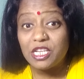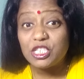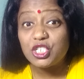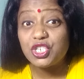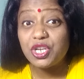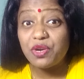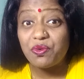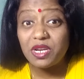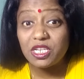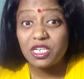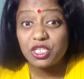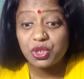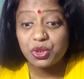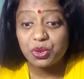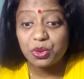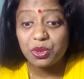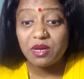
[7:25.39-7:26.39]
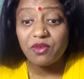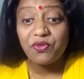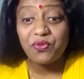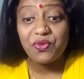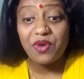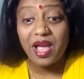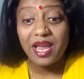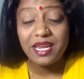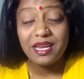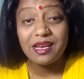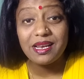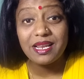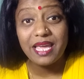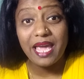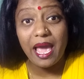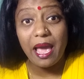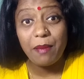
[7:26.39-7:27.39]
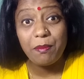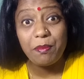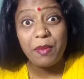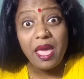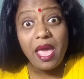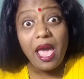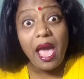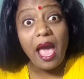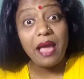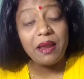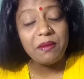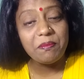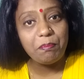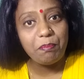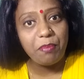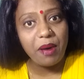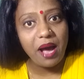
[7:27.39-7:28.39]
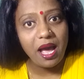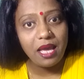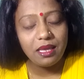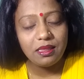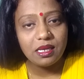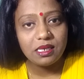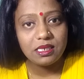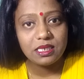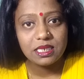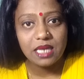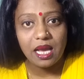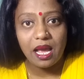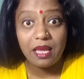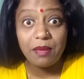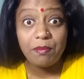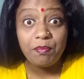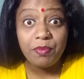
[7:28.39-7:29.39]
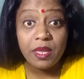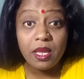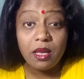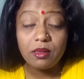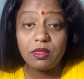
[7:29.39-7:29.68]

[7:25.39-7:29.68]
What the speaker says: She reached to the final camp and by that time